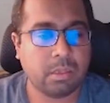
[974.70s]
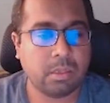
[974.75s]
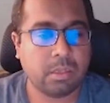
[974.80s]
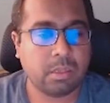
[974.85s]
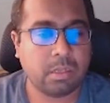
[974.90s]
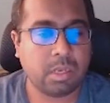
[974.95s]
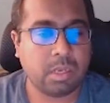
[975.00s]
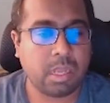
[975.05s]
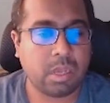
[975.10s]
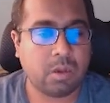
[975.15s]

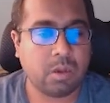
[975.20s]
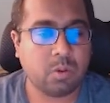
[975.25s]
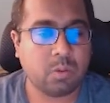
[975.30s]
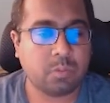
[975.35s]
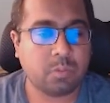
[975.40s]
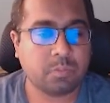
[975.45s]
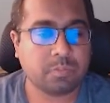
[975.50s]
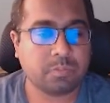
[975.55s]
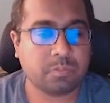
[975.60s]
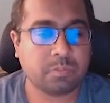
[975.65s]

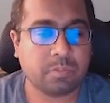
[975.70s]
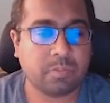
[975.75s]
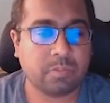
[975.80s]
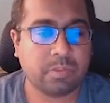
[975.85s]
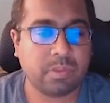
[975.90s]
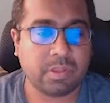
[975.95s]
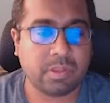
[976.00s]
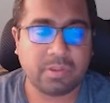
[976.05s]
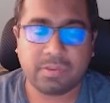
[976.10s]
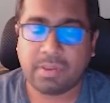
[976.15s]
Now,
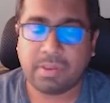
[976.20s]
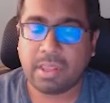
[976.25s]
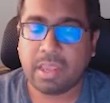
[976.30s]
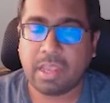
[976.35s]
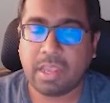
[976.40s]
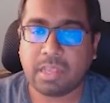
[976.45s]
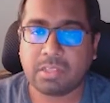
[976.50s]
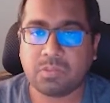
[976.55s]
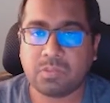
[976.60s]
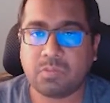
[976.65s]
just
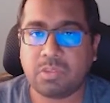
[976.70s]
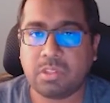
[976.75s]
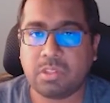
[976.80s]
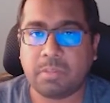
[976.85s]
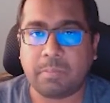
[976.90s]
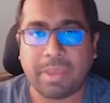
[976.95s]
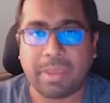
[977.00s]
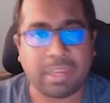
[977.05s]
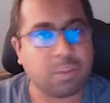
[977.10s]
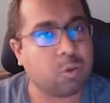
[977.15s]
as
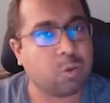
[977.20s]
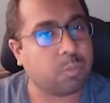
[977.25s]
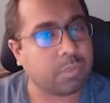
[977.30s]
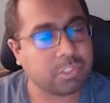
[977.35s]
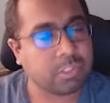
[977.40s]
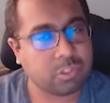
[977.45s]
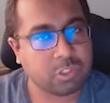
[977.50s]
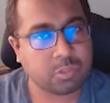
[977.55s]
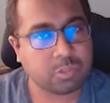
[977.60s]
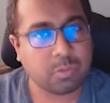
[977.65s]
with many open
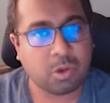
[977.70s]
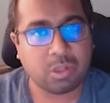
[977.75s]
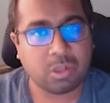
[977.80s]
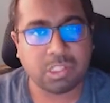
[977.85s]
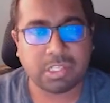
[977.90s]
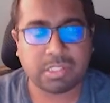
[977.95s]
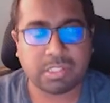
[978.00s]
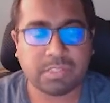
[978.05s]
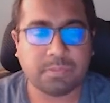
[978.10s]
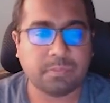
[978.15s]
source
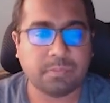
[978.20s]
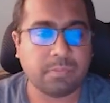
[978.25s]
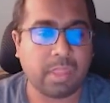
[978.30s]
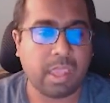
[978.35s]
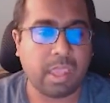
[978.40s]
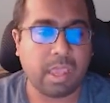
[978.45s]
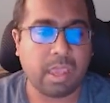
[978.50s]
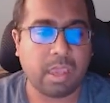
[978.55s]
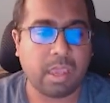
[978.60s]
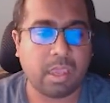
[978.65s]
projects,
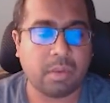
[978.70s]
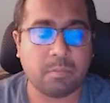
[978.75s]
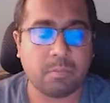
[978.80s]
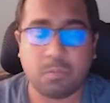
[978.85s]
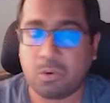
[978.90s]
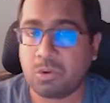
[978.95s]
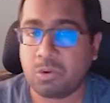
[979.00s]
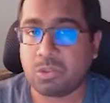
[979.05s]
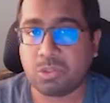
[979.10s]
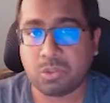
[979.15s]
and
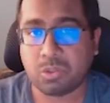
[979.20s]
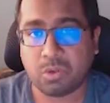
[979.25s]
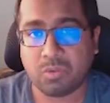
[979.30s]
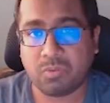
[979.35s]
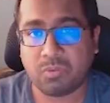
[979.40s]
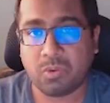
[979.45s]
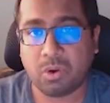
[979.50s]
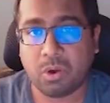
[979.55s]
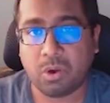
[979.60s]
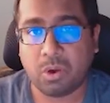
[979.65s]
more so
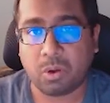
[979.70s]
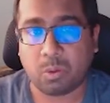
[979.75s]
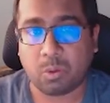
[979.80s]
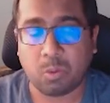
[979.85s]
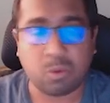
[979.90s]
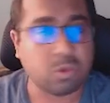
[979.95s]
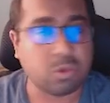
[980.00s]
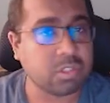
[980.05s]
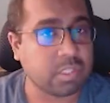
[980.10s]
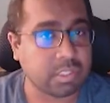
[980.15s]
for
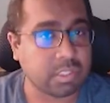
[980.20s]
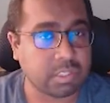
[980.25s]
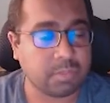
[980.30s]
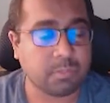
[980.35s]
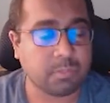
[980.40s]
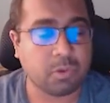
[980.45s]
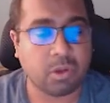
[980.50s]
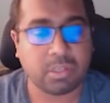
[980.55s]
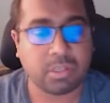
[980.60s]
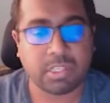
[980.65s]
core
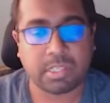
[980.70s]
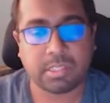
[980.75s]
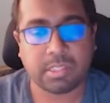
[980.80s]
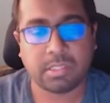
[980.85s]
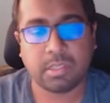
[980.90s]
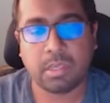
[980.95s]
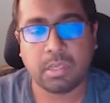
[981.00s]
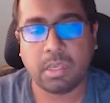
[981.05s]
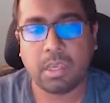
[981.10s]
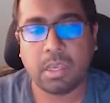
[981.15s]
system
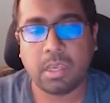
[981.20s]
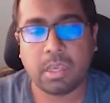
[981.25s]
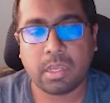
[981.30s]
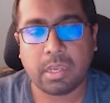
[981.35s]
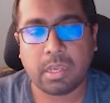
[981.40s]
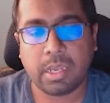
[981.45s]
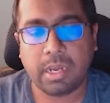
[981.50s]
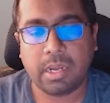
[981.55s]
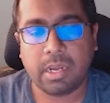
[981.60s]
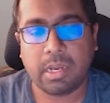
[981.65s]
projects,
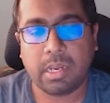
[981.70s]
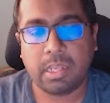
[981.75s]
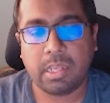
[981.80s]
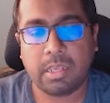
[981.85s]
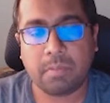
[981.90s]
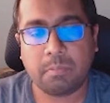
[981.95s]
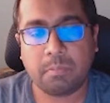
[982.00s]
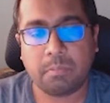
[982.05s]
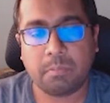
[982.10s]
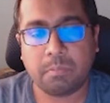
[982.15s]

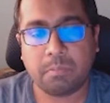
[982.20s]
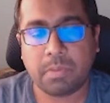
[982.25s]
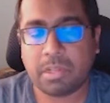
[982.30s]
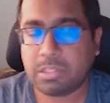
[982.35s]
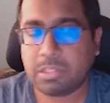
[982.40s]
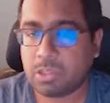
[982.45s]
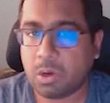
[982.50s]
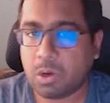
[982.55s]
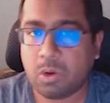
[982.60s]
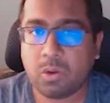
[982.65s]
currently
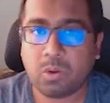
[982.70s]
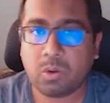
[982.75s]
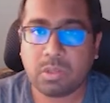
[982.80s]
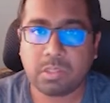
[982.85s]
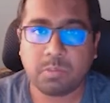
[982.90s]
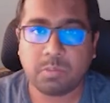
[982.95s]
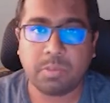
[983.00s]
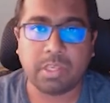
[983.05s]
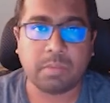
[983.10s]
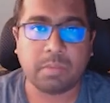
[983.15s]
PulseAudio
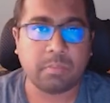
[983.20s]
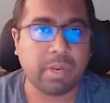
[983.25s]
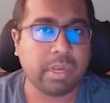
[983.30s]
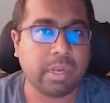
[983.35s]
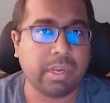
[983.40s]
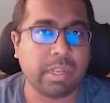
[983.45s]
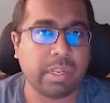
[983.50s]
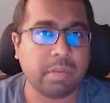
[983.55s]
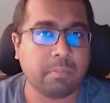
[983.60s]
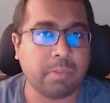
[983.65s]
is being
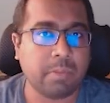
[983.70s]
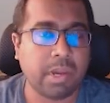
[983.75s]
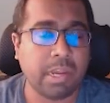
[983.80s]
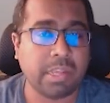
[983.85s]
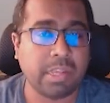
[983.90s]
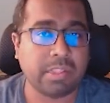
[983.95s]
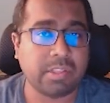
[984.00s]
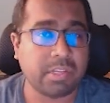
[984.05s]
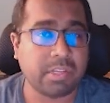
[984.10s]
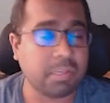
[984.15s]
maintained
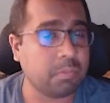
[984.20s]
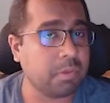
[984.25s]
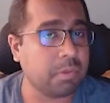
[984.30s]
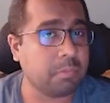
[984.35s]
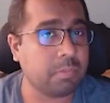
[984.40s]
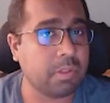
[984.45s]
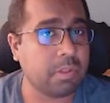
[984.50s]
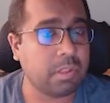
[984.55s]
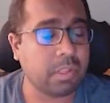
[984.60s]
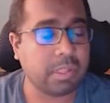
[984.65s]
by 3
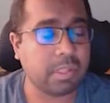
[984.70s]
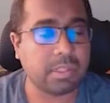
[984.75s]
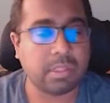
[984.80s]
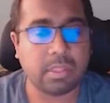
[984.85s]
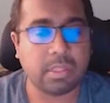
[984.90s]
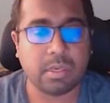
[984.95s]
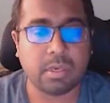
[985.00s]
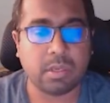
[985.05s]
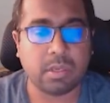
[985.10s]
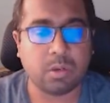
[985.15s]
people in
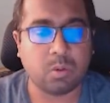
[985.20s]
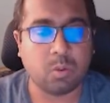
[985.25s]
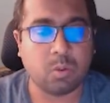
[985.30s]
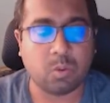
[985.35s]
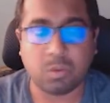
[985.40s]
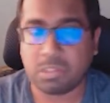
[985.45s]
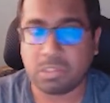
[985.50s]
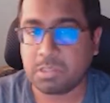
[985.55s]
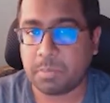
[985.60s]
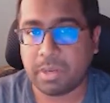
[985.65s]
their
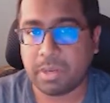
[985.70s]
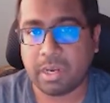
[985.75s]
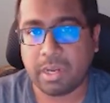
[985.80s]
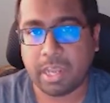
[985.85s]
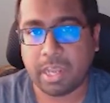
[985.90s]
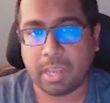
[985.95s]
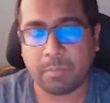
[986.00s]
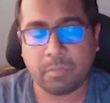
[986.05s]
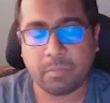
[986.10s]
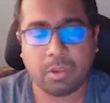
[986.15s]
own spare
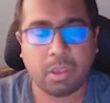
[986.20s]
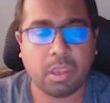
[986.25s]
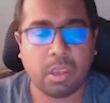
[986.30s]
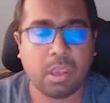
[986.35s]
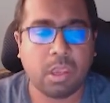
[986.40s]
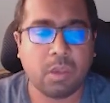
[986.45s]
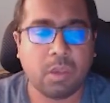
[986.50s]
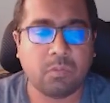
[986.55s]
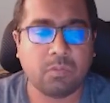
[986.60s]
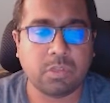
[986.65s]
time,
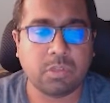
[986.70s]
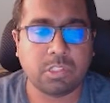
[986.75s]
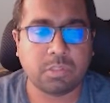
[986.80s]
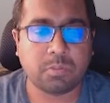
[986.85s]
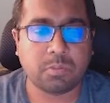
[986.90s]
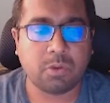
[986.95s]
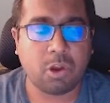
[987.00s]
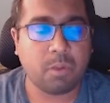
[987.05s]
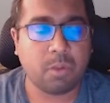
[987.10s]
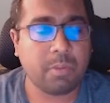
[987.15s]
which
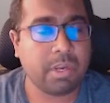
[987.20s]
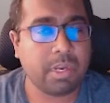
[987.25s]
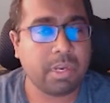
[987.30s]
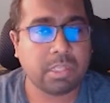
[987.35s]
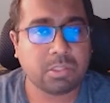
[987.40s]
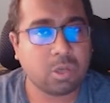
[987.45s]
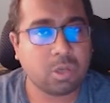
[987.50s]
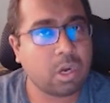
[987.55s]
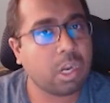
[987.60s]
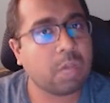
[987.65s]
probably
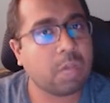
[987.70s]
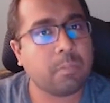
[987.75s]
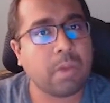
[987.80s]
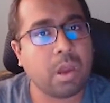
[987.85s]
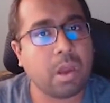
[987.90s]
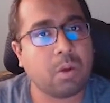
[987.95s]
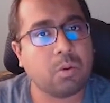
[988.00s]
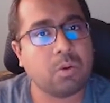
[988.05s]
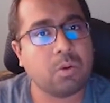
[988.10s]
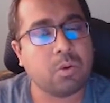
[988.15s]
does not
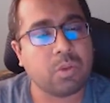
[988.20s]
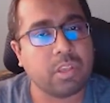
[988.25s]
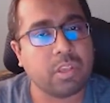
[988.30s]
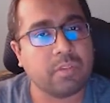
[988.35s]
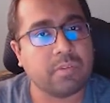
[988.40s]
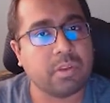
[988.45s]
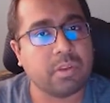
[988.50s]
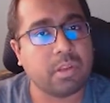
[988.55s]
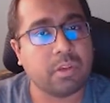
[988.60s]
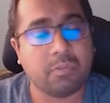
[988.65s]
amount to
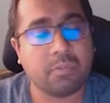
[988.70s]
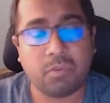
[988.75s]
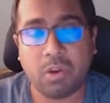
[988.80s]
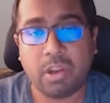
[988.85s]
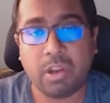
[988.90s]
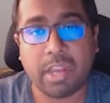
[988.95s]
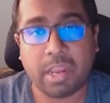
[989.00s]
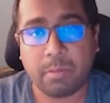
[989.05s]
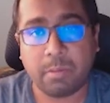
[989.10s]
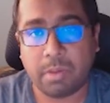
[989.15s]
even a
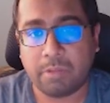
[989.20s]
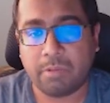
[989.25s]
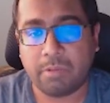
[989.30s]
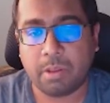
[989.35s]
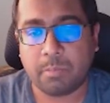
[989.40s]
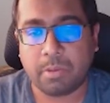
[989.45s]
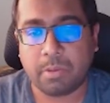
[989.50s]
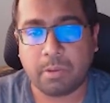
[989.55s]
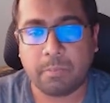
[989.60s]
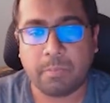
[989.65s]
full-time
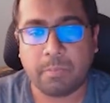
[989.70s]
developer.